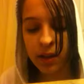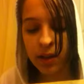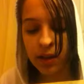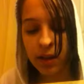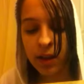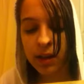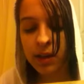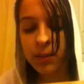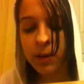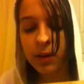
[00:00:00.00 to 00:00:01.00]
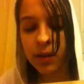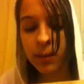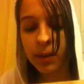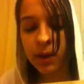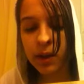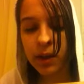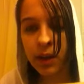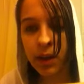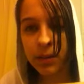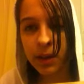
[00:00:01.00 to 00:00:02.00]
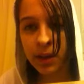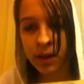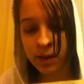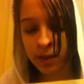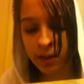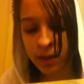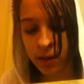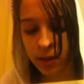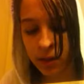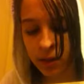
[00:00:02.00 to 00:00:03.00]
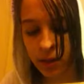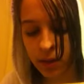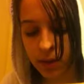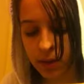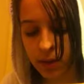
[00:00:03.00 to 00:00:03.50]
Does it get the mostly playing comedies? Don't know.